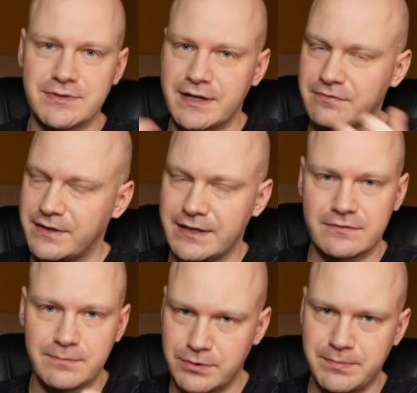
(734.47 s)
You can think
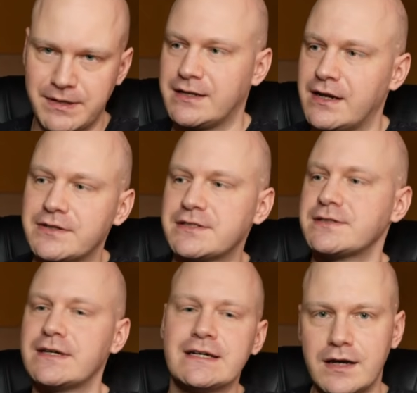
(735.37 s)
of a prepaid allowance.
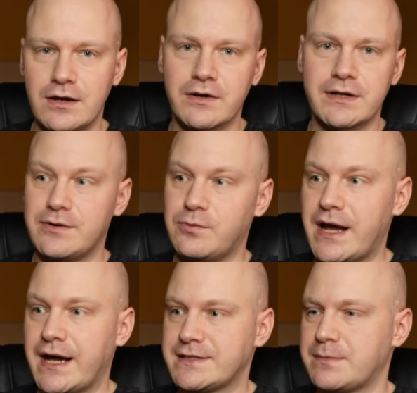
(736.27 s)
And locking away
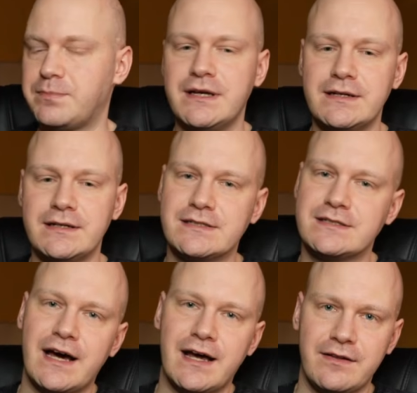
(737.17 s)
XRP is
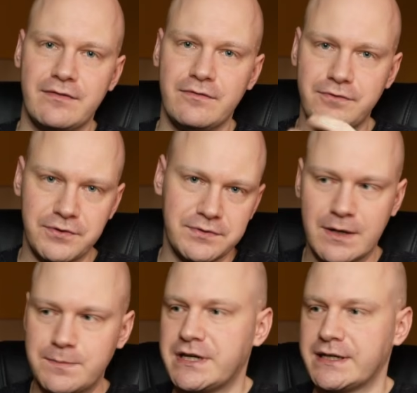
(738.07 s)
done through the
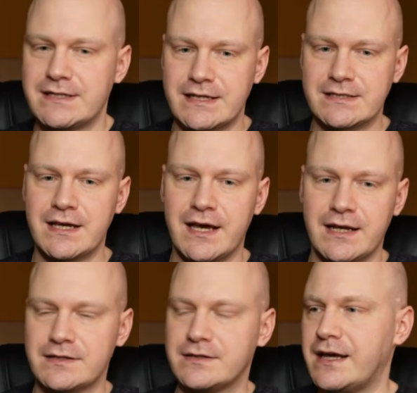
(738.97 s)
object, as I said,
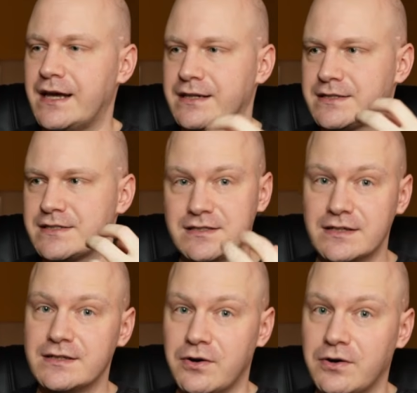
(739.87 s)
and it's
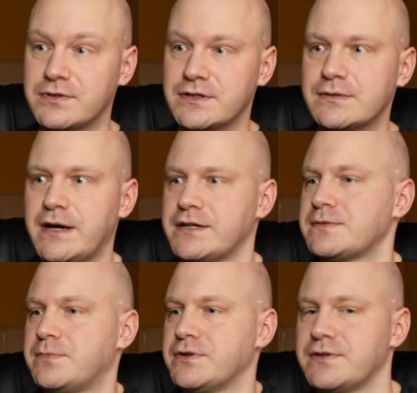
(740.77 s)
still owned by the
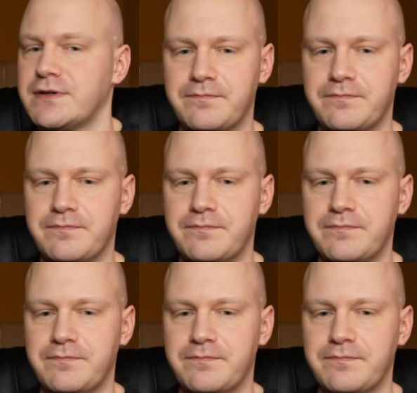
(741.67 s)
sponsor.